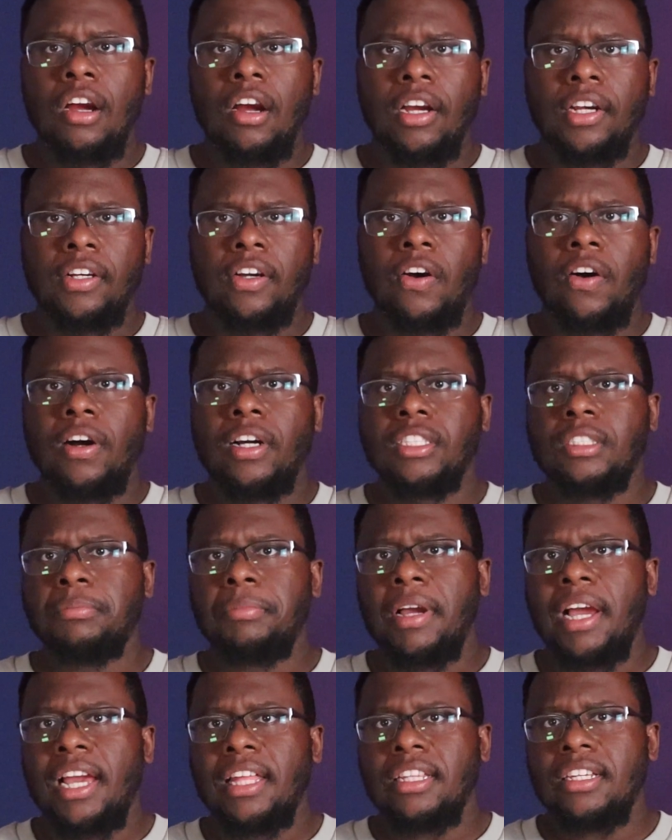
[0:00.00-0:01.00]
are
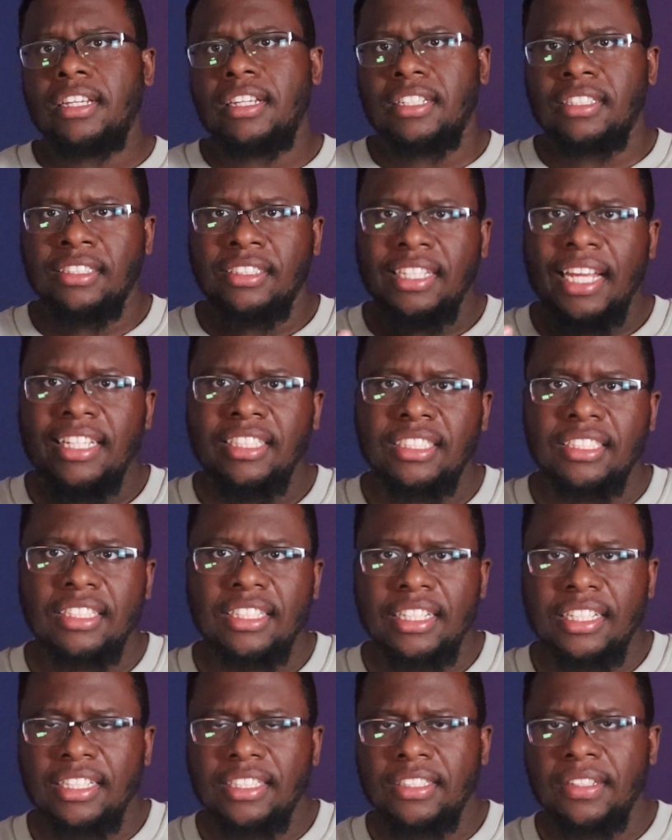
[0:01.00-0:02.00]
caused by the
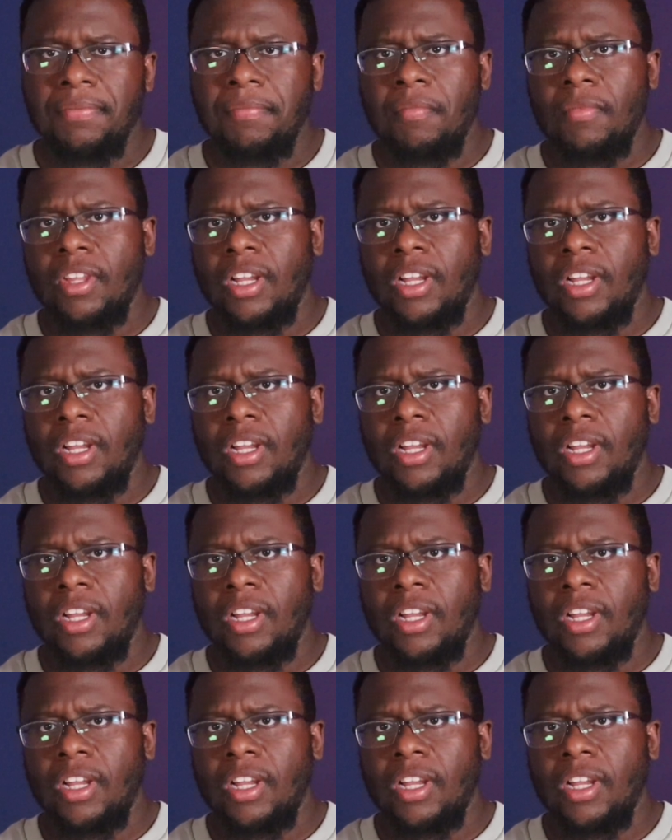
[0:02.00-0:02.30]
necessities